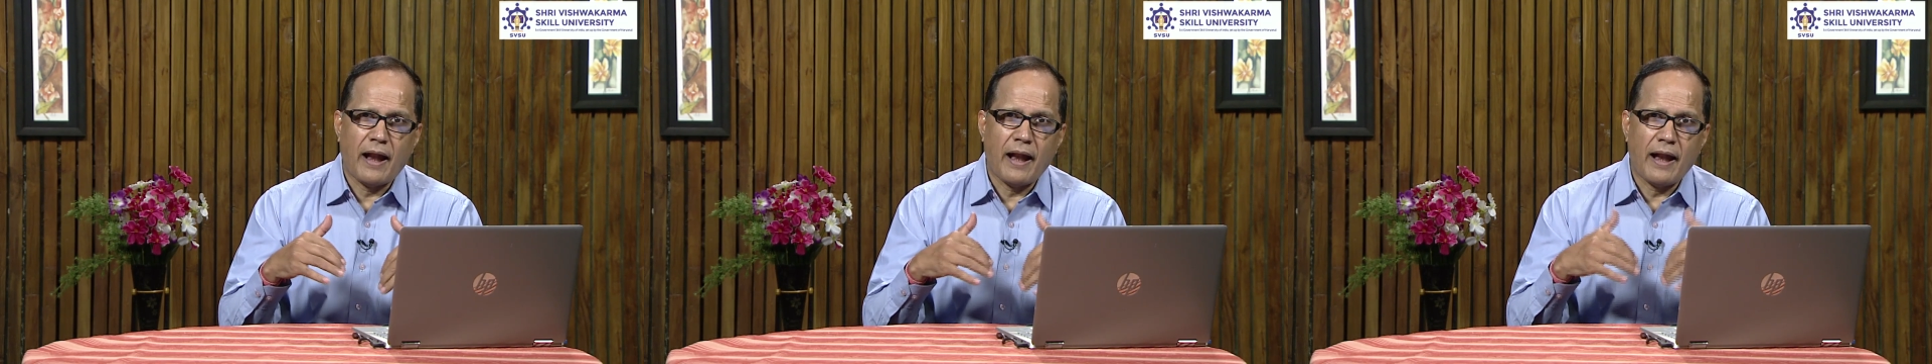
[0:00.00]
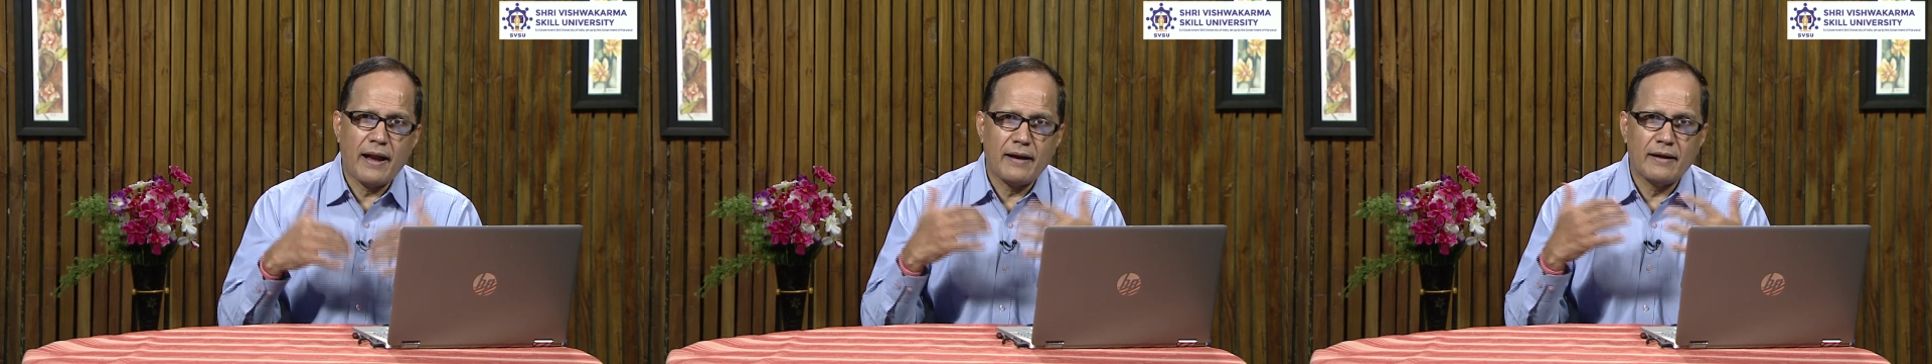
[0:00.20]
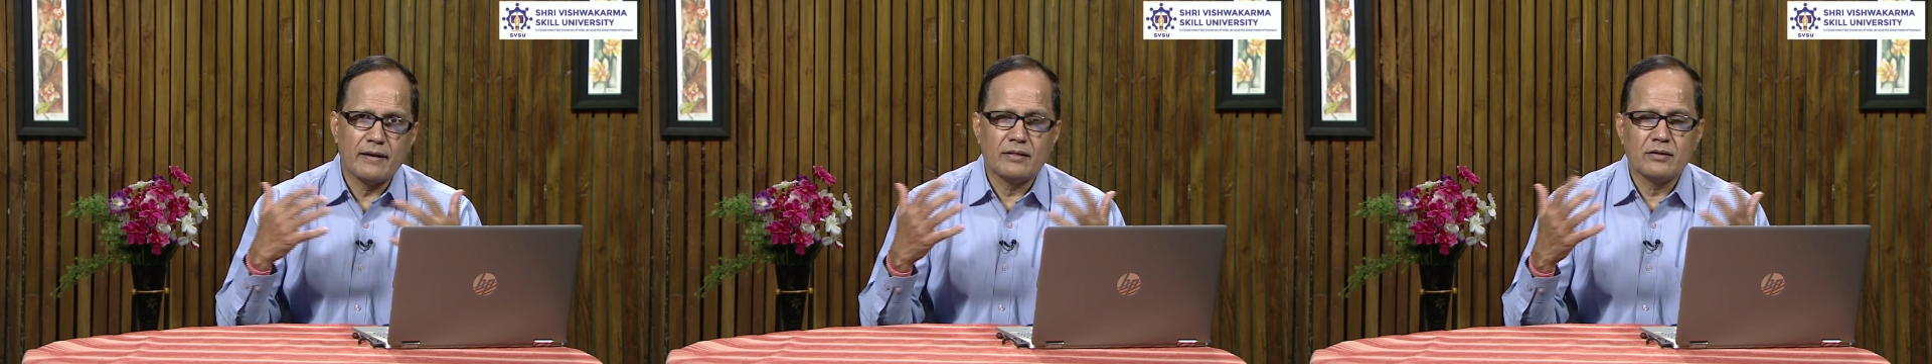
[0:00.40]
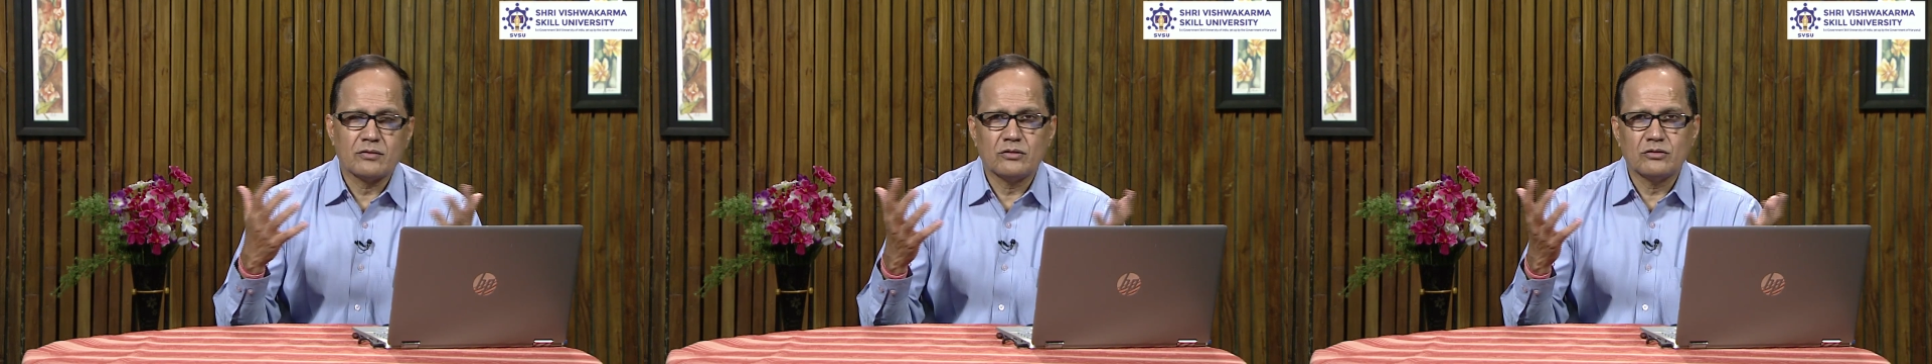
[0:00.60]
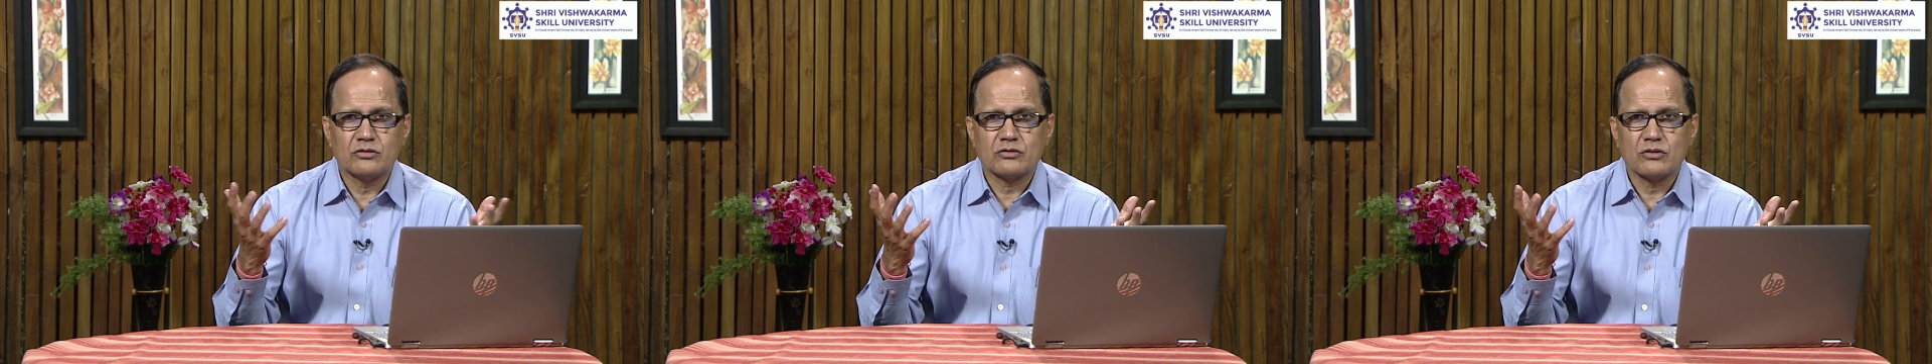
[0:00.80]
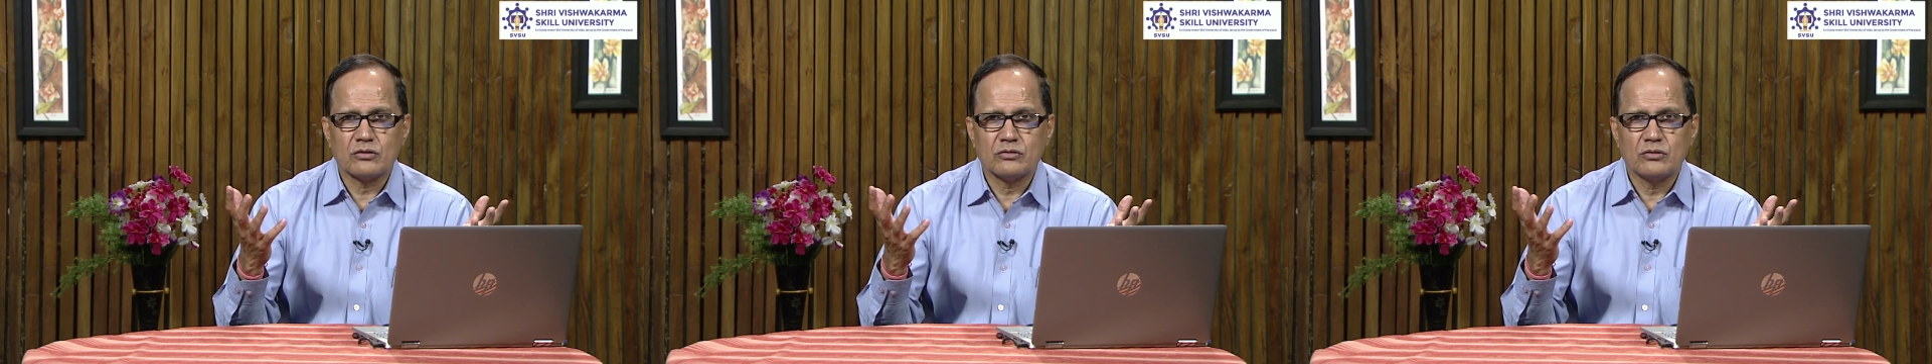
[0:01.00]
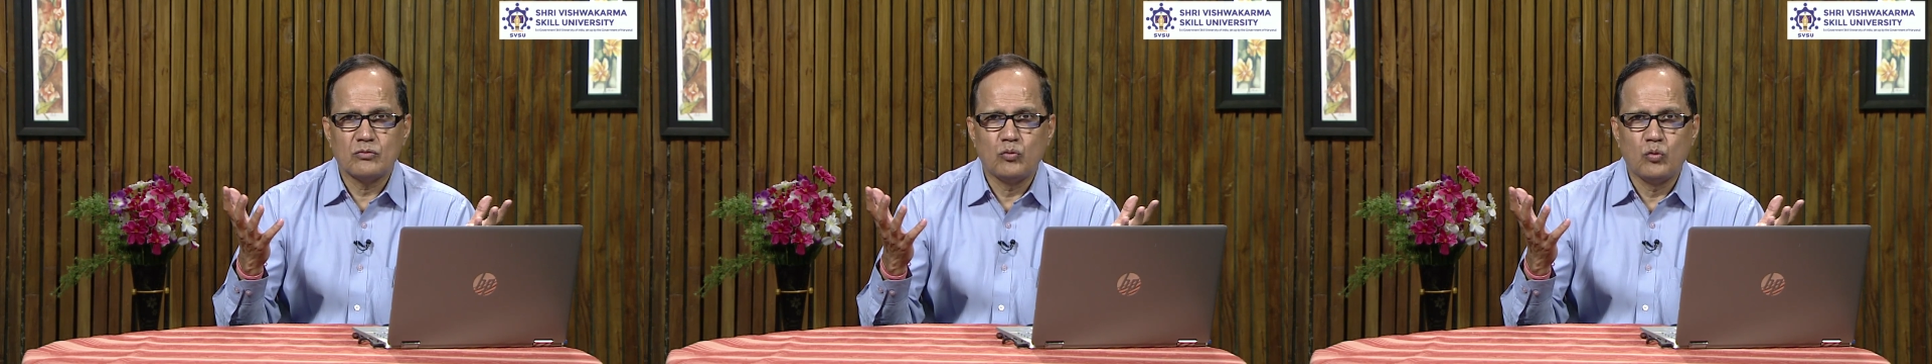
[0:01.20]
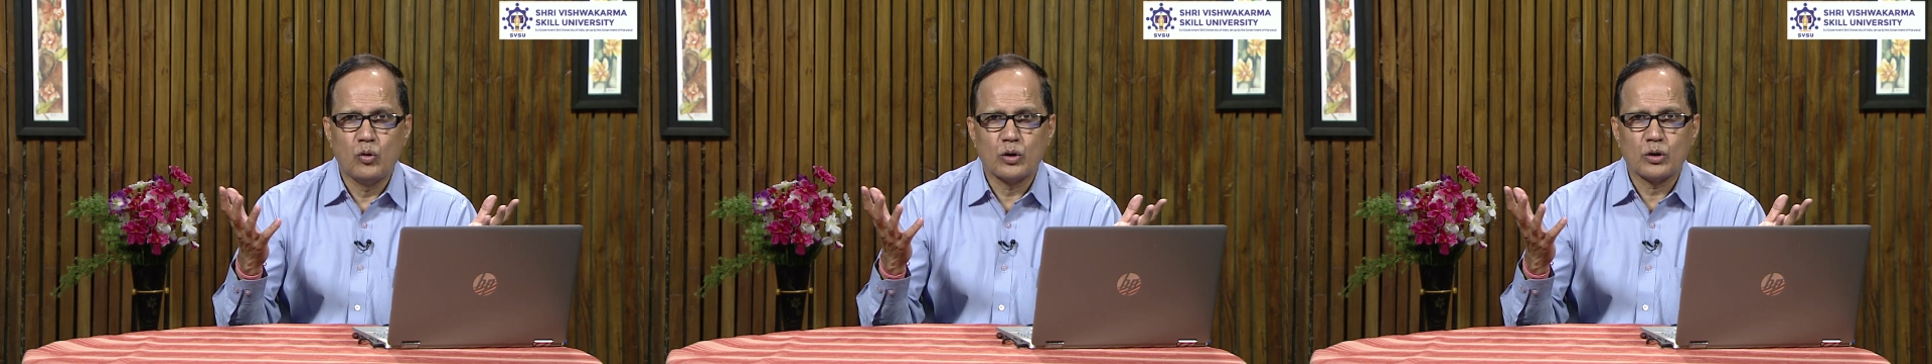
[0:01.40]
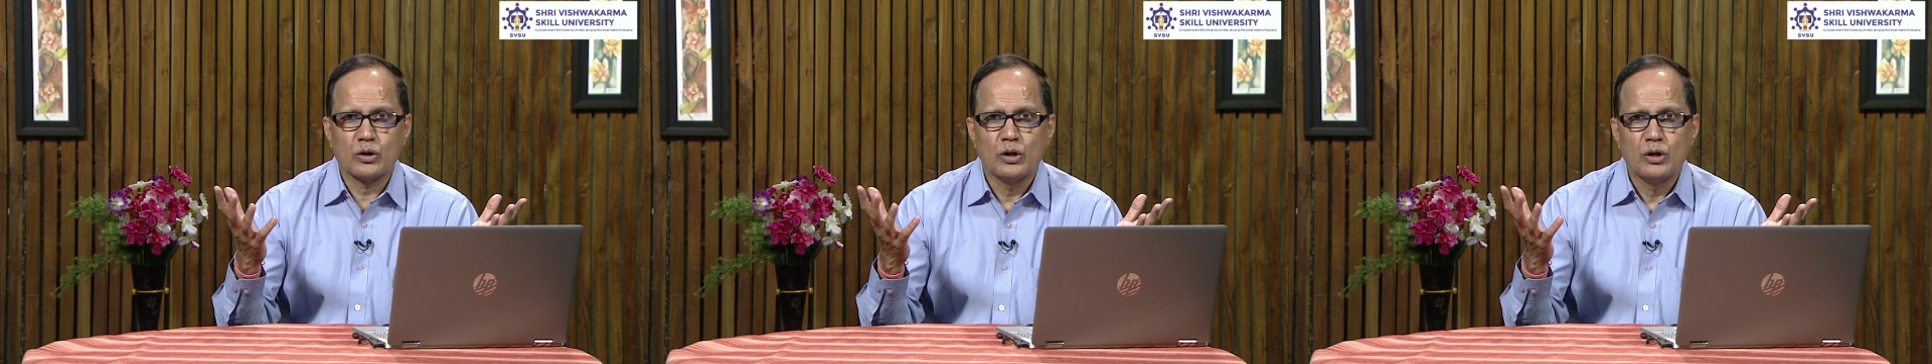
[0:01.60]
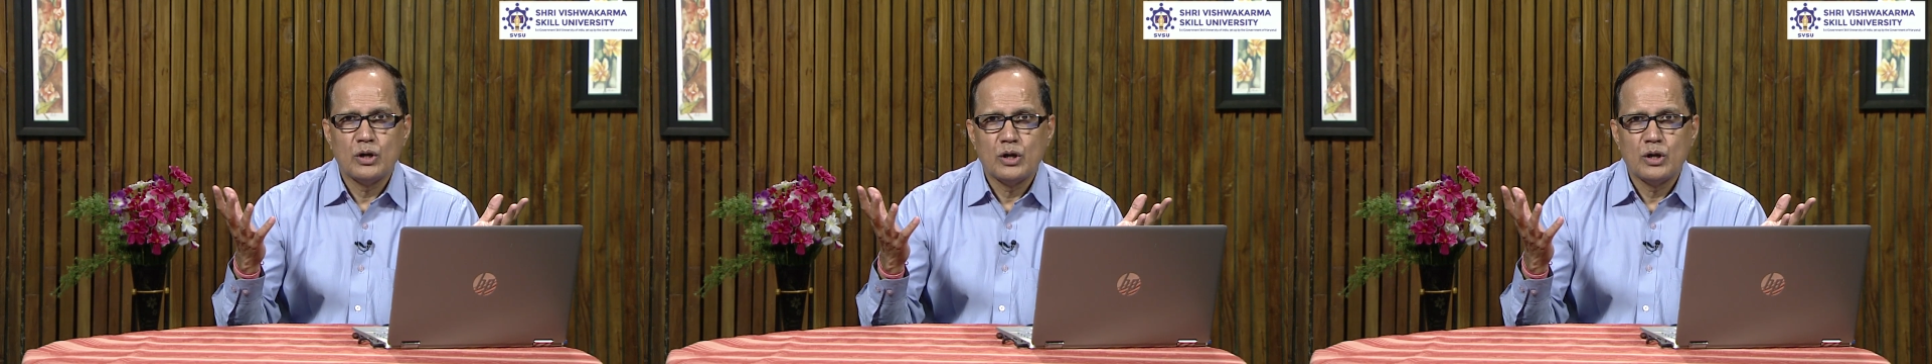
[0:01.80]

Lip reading: and the construction work